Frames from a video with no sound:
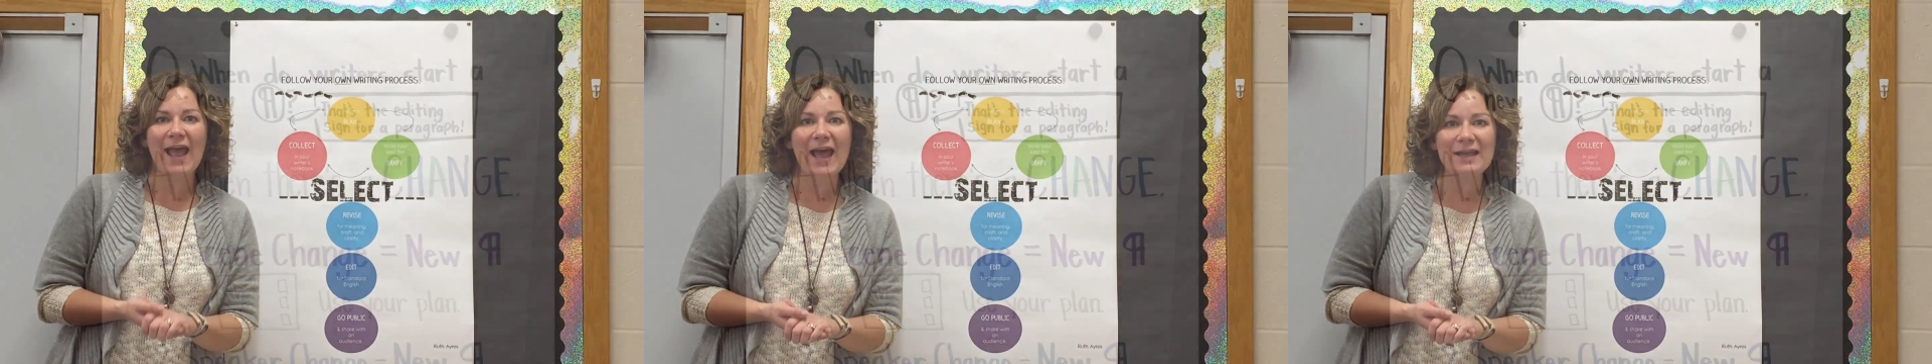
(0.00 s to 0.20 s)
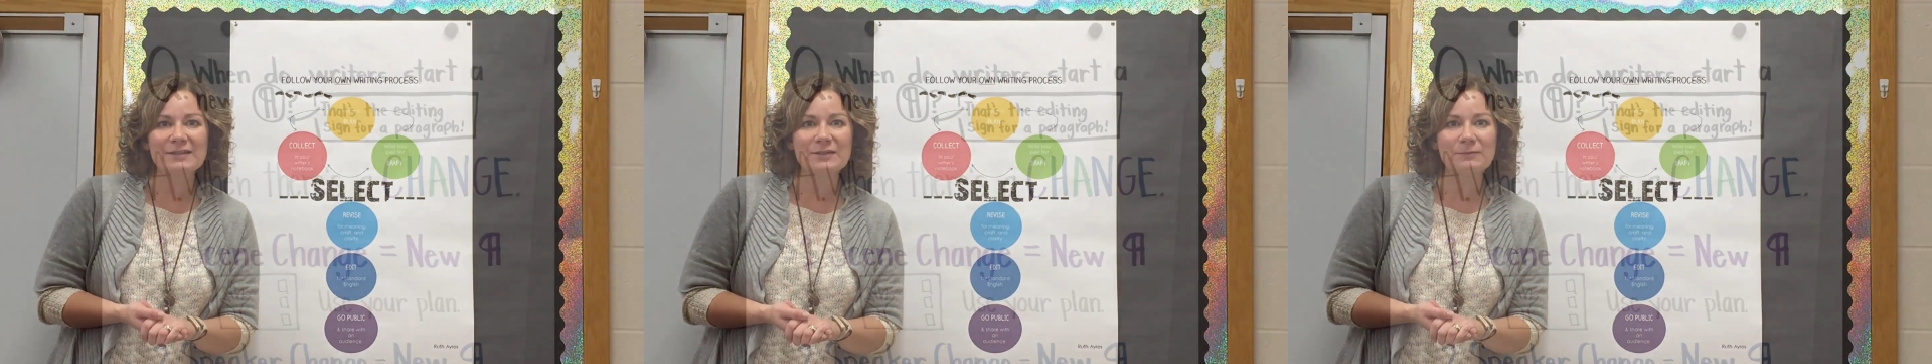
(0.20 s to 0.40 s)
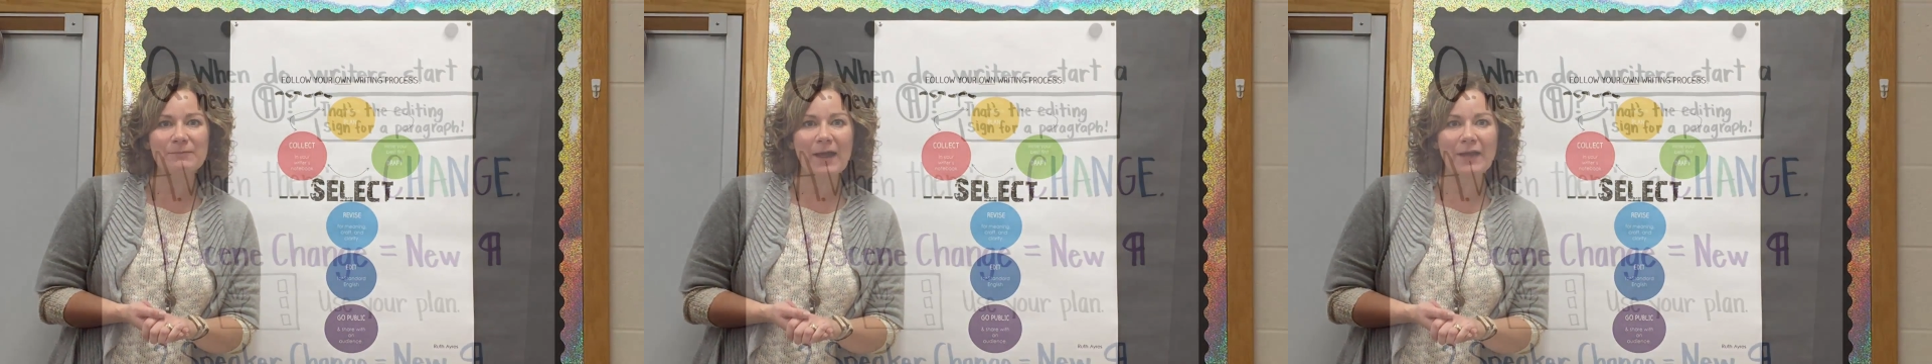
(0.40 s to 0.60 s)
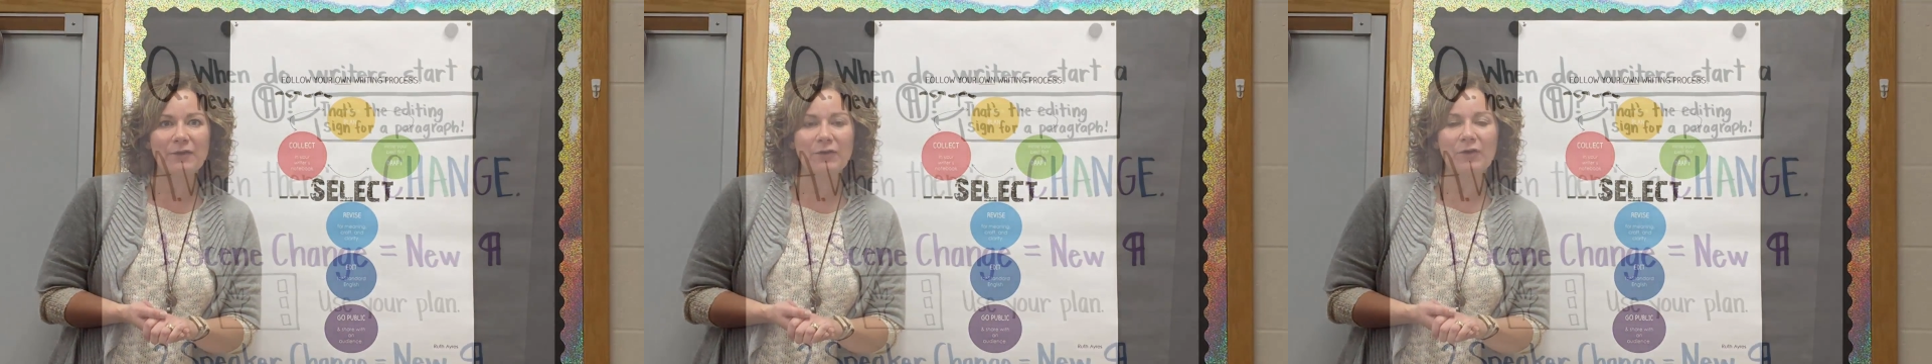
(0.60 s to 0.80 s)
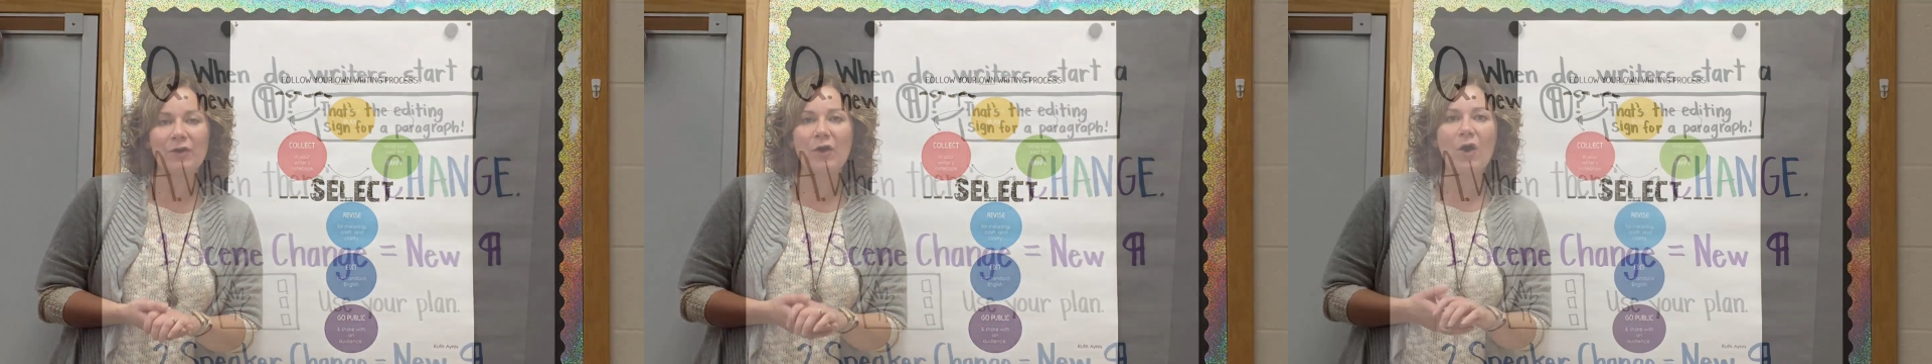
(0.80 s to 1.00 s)
as a
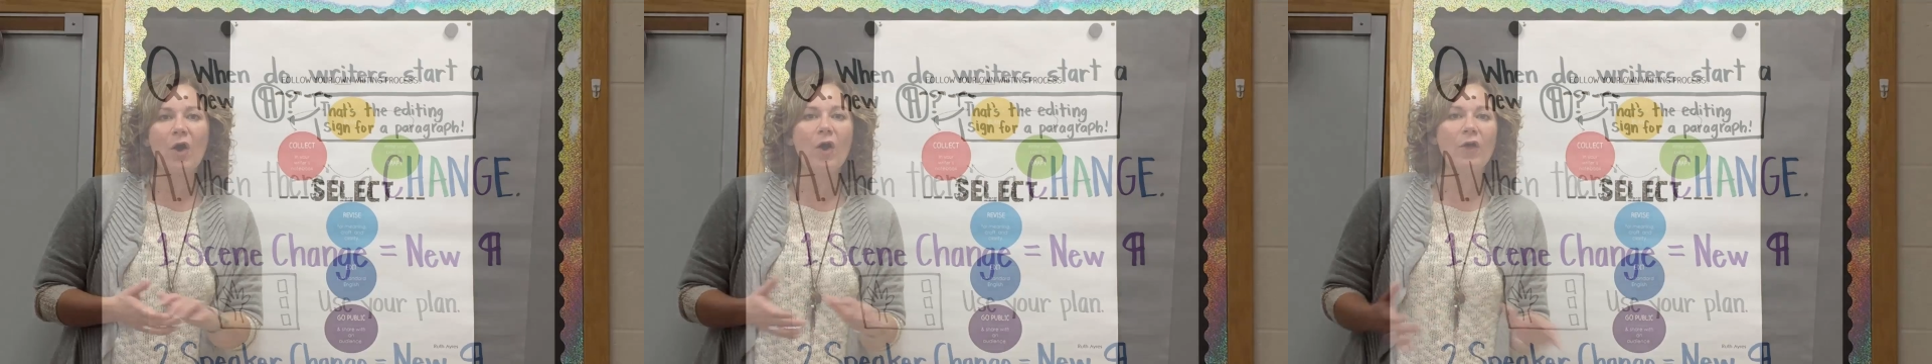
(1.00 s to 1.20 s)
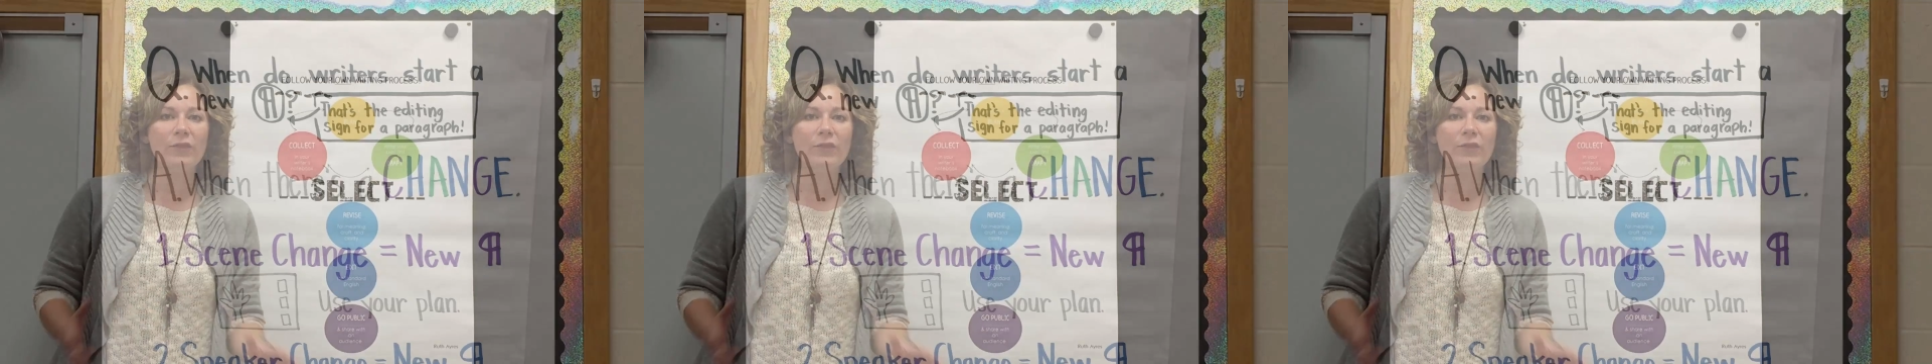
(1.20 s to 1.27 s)
writer all